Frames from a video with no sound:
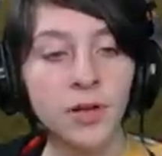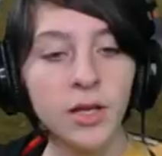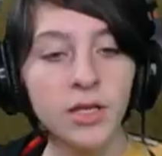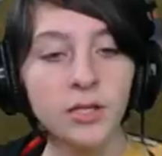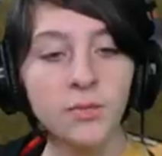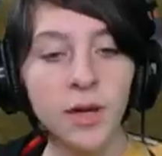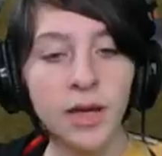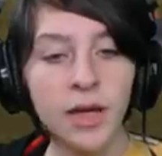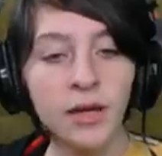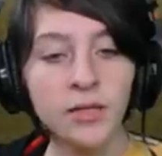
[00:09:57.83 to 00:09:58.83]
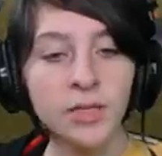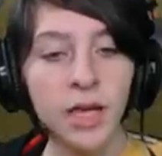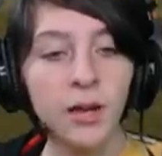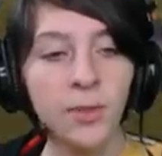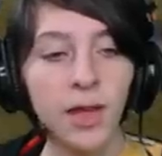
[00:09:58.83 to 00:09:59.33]
It is raining
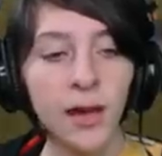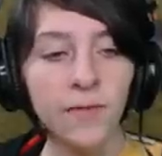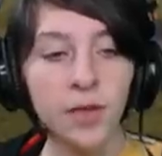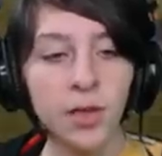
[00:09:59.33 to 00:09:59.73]
outside. We have